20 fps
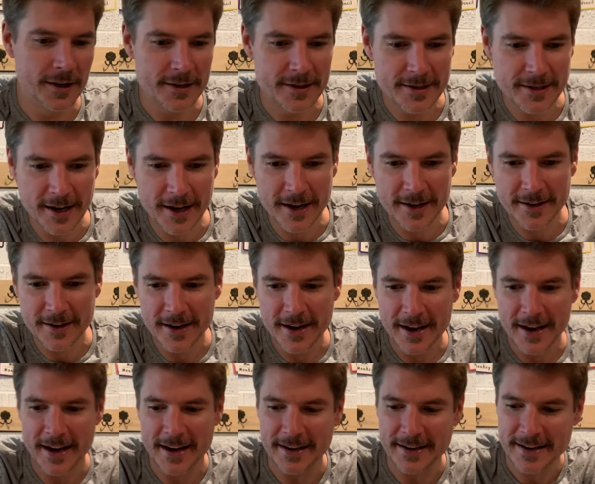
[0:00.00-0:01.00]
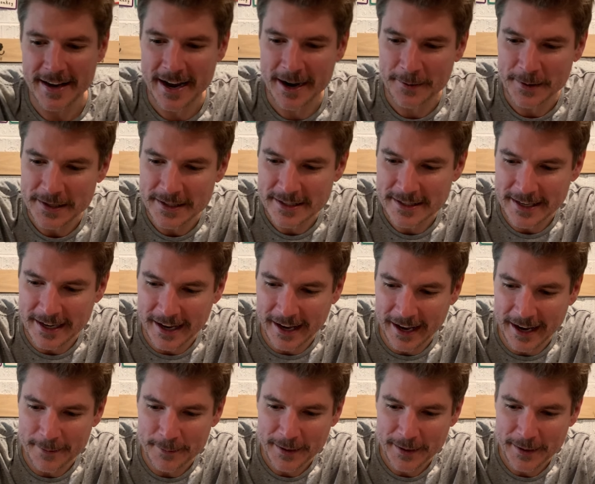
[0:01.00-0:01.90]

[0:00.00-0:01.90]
Done. And now it's time.